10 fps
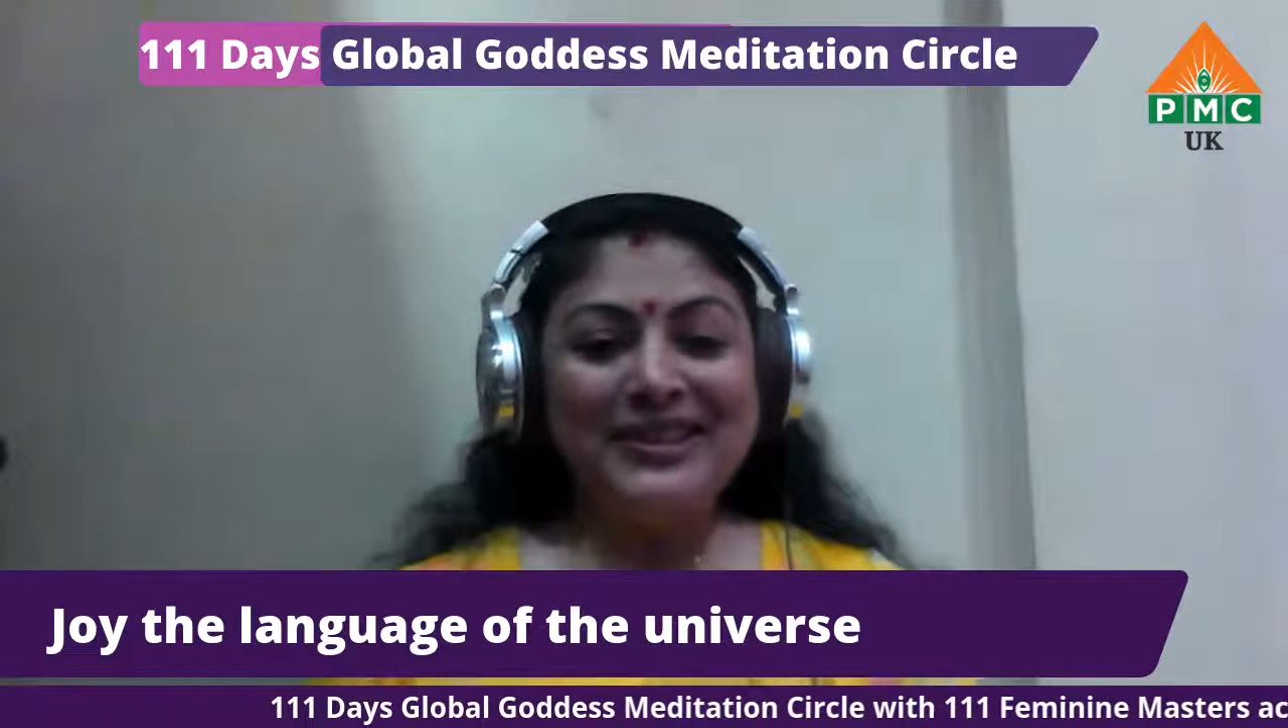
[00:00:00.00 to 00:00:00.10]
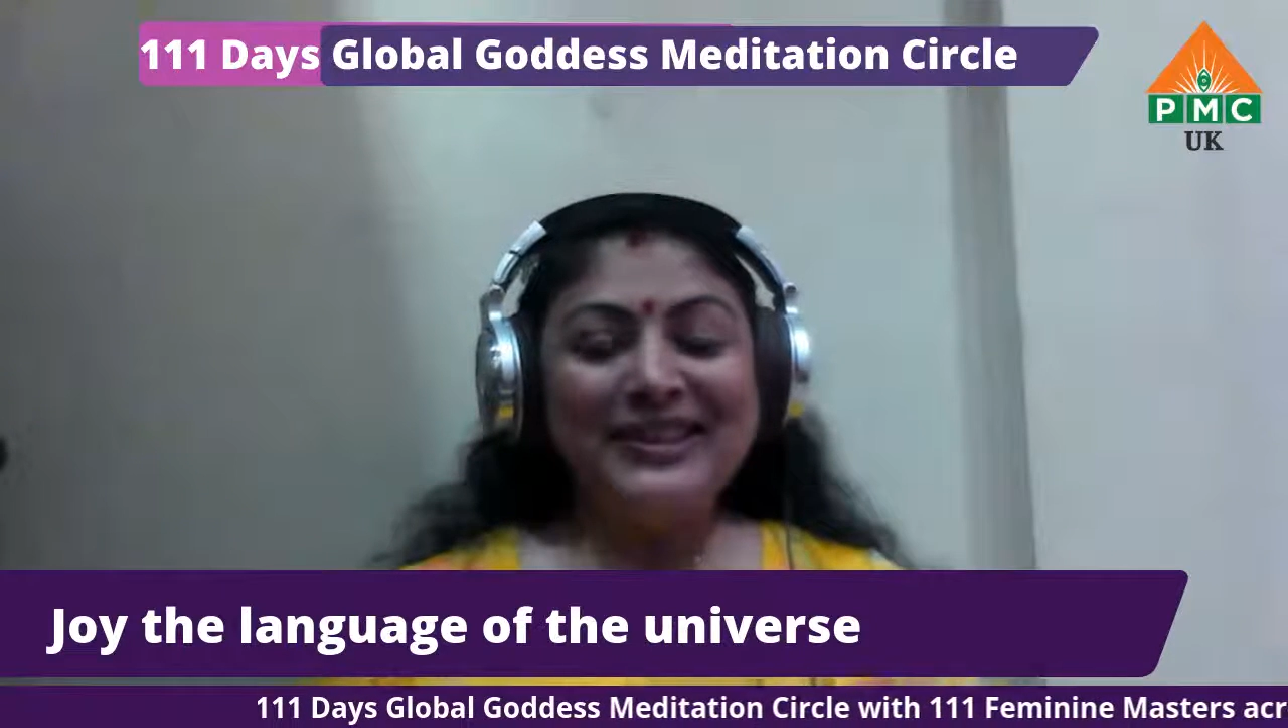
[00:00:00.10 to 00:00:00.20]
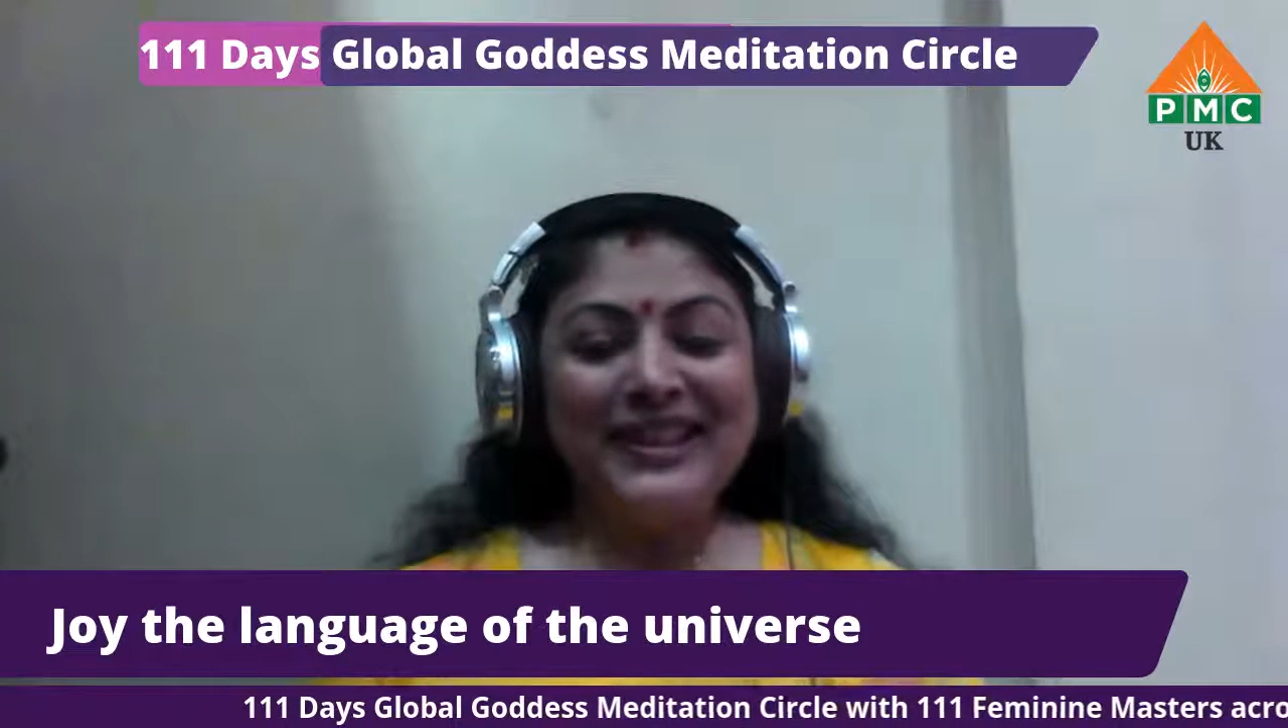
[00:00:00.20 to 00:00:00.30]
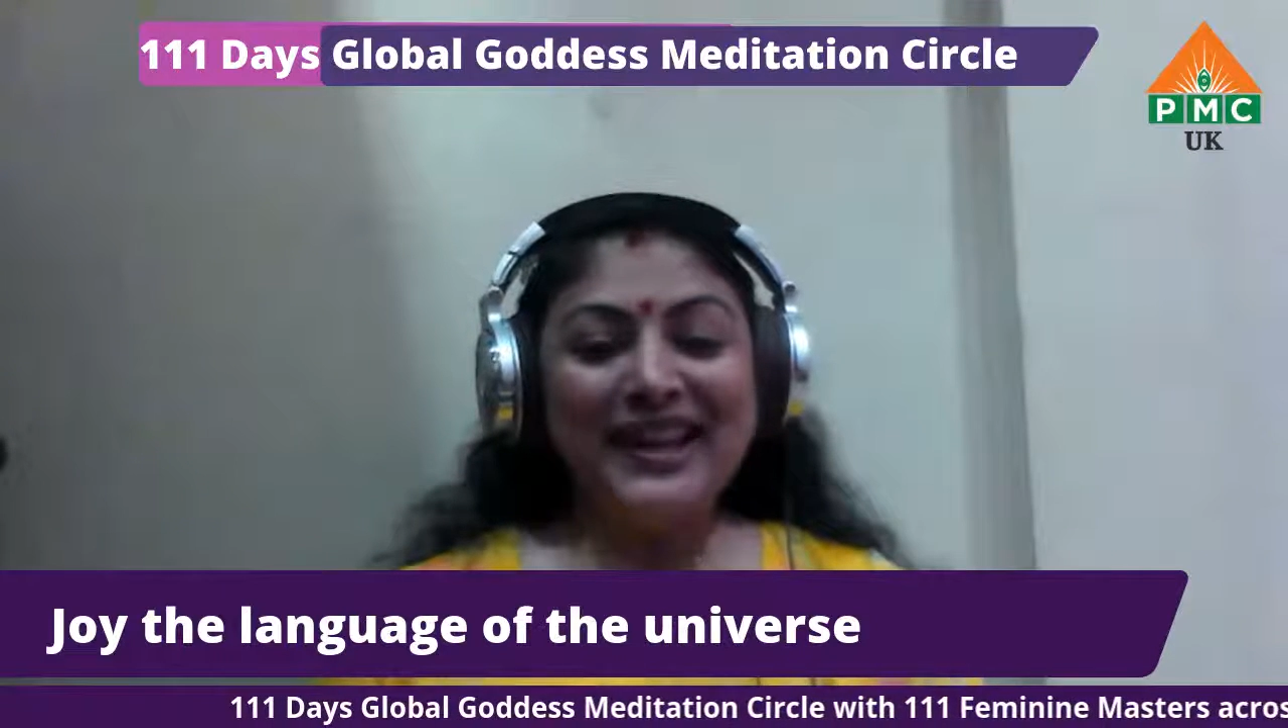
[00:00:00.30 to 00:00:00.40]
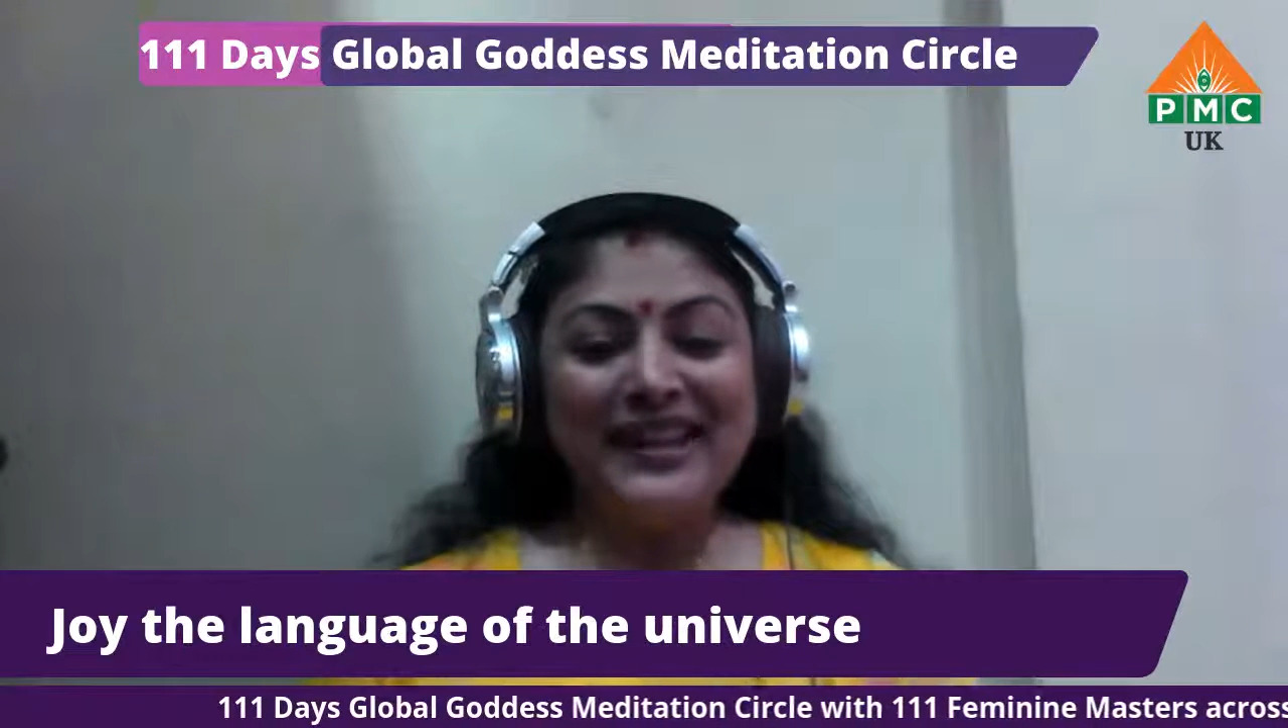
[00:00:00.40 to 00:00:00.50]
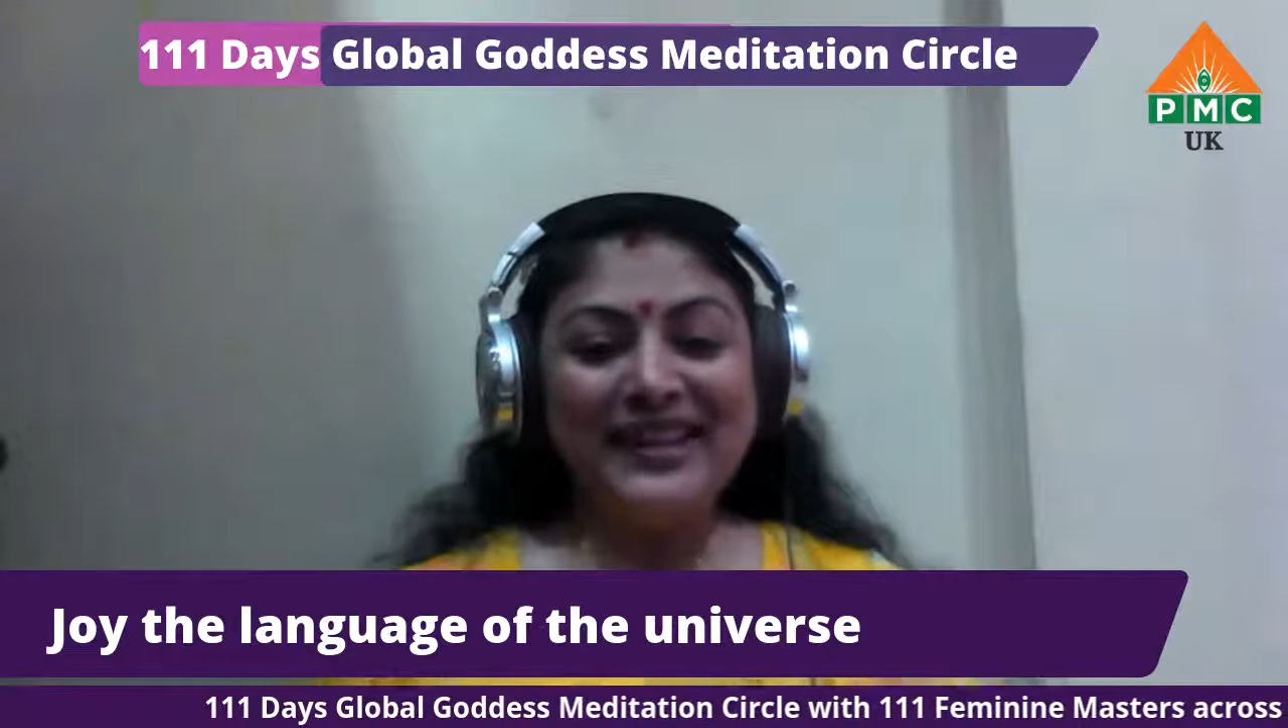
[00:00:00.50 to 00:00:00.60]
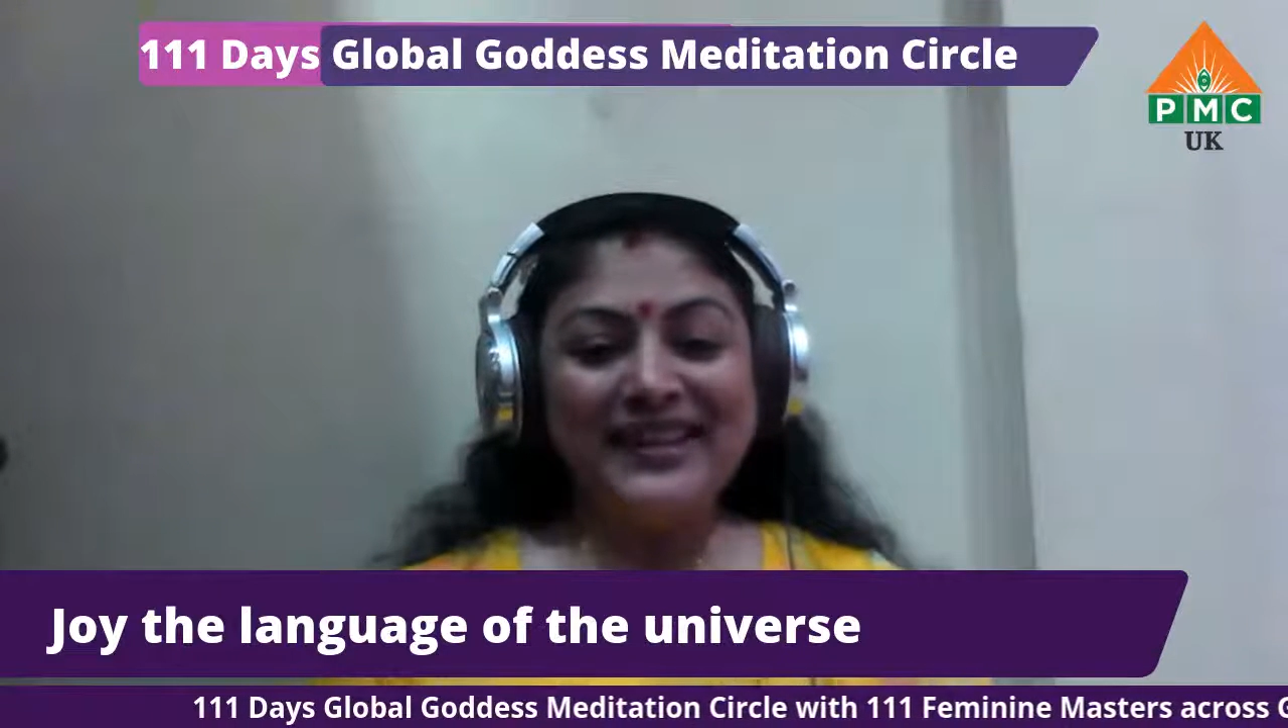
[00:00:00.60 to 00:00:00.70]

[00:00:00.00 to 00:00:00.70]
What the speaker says: sun